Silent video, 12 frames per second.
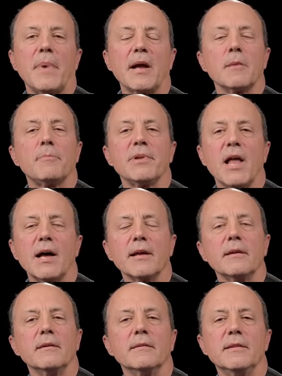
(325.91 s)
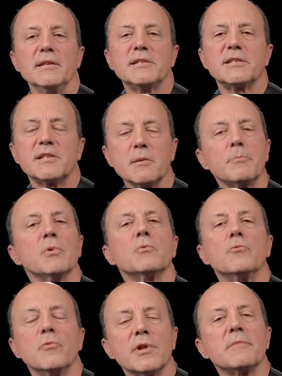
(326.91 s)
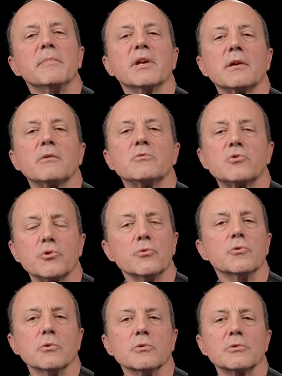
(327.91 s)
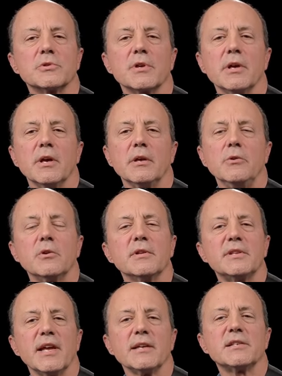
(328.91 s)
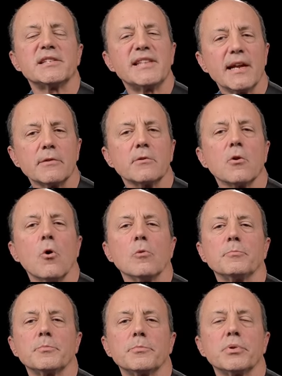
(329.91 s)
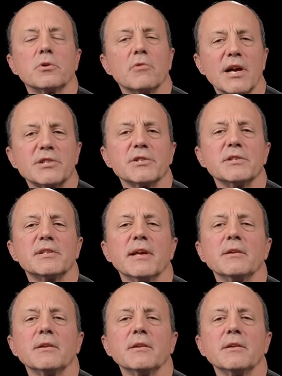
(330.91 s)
by applying these simple rhythmic tools, you can take standard old progressions